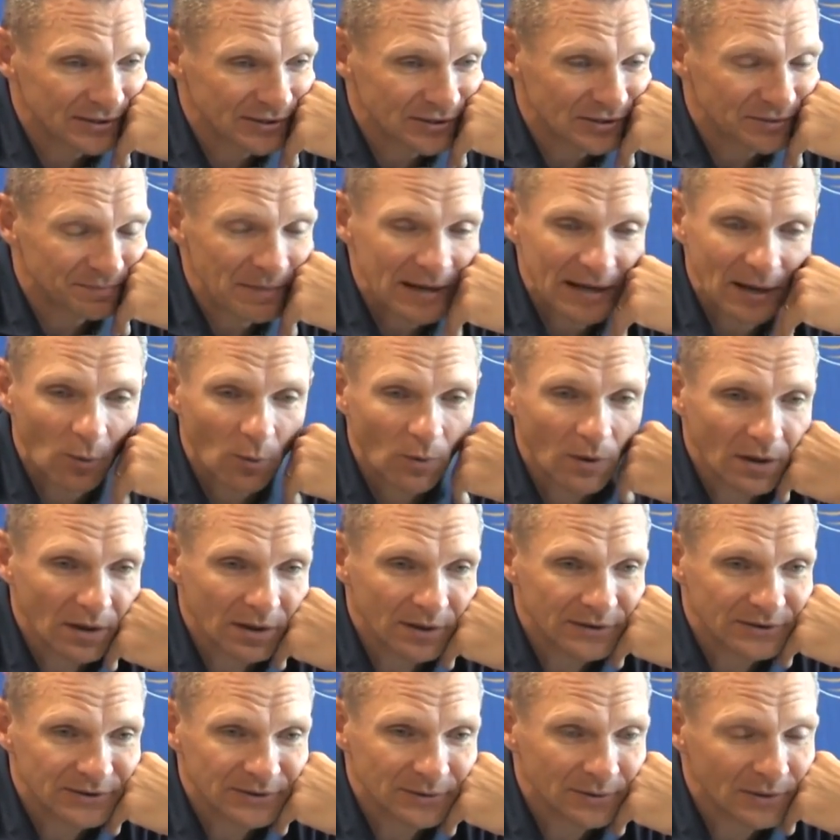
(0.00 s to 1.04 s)
Just make one
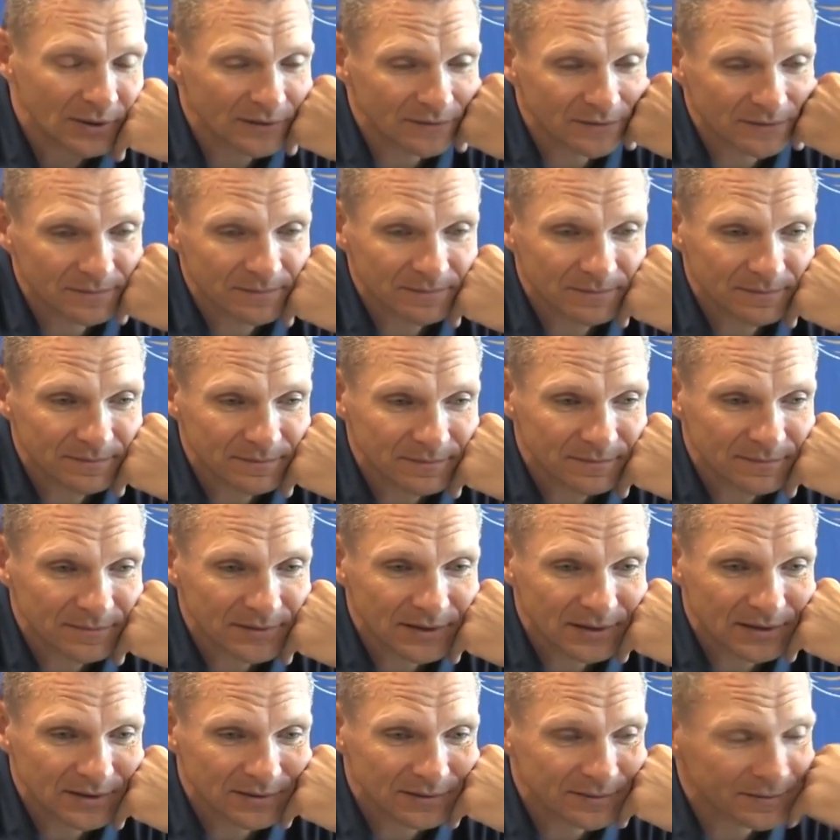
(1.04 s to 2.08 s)
or two of them.
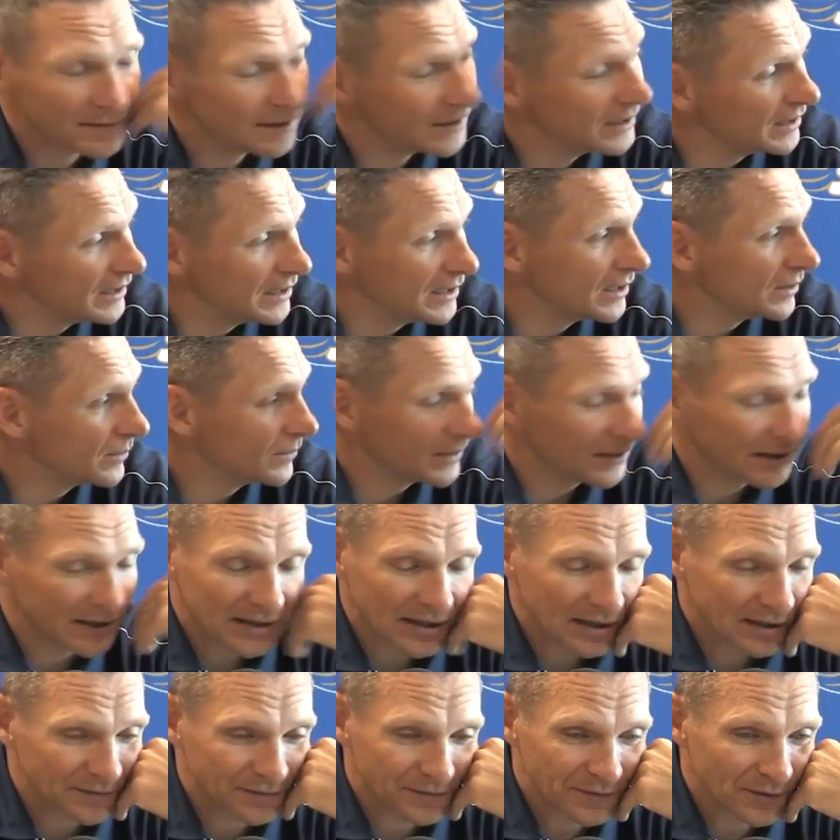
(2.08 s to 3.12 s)
You know, we didn't
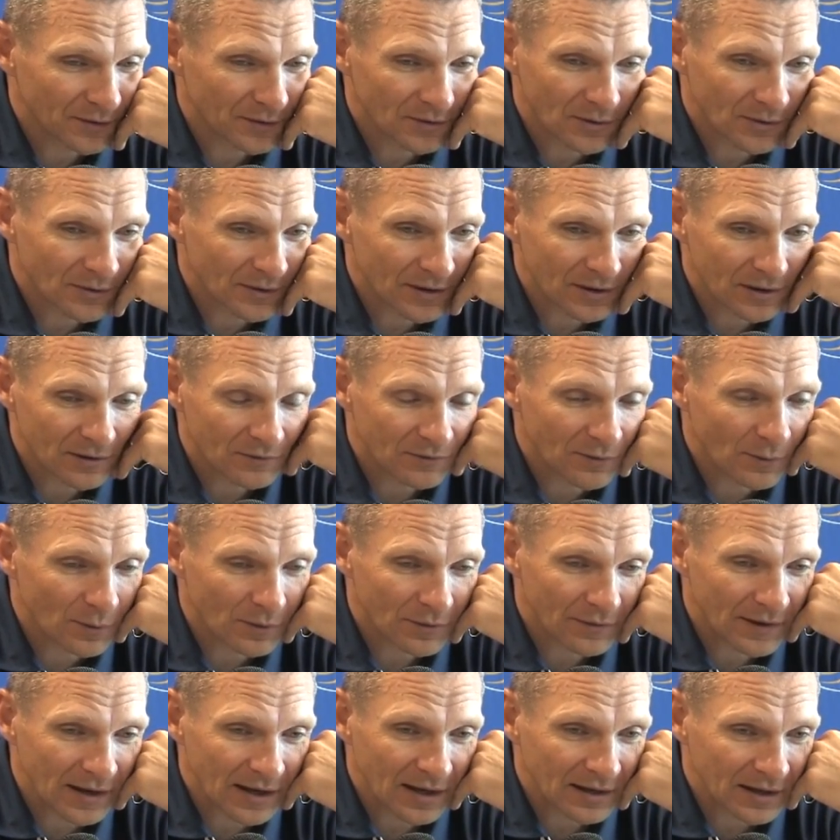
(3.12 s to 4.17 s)
kick the field goal there on
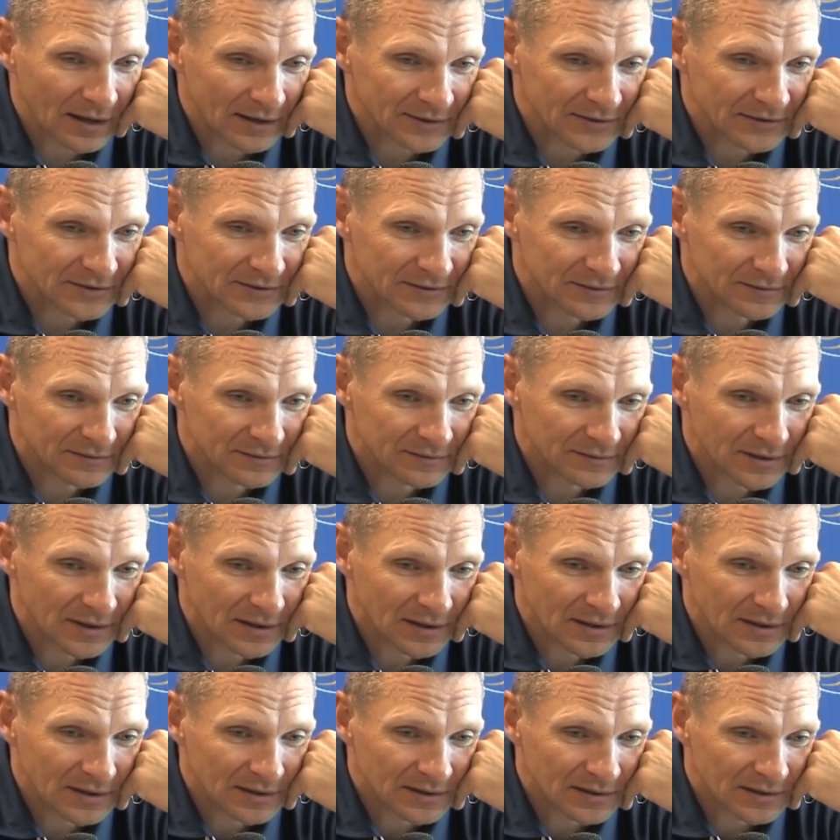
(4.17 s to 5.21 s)
fourth down. I just
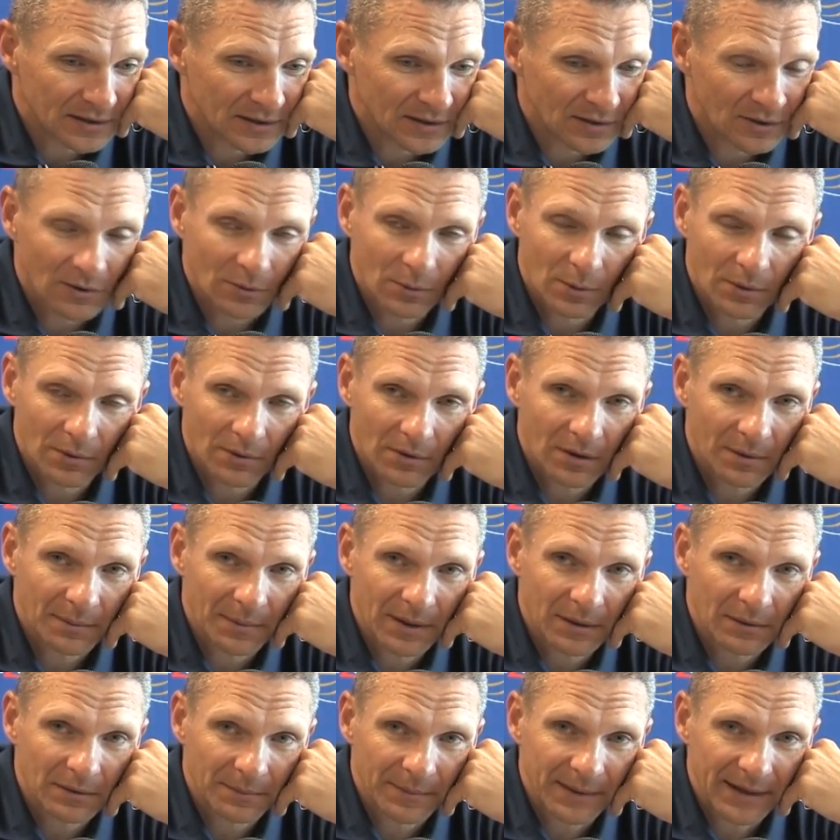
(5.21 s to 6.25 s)
didn't know that we were going to be
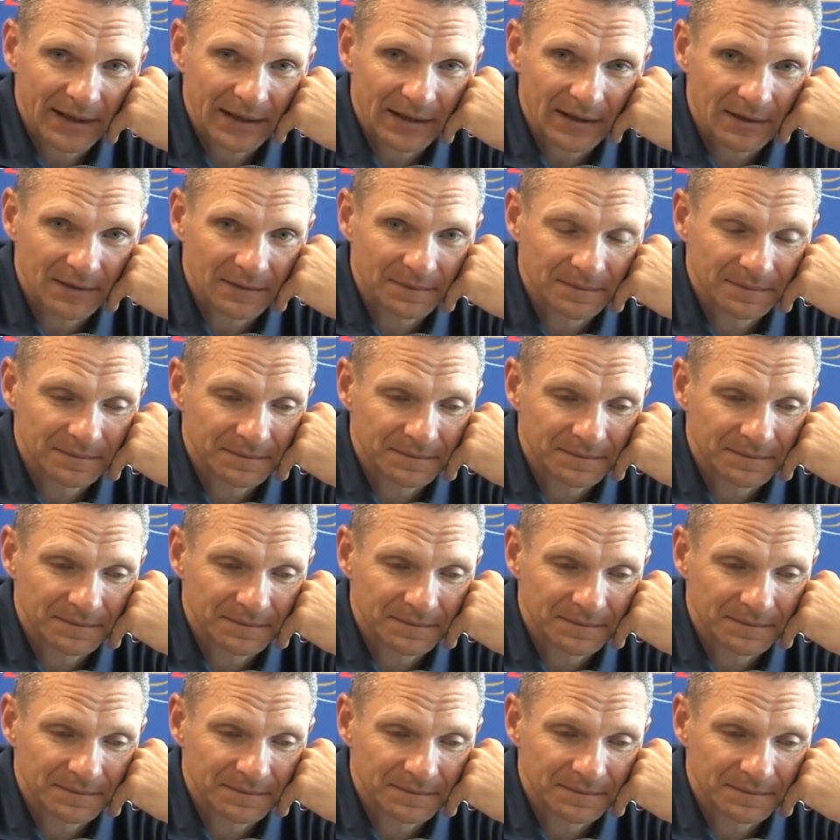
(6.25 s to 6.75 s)
able to make it.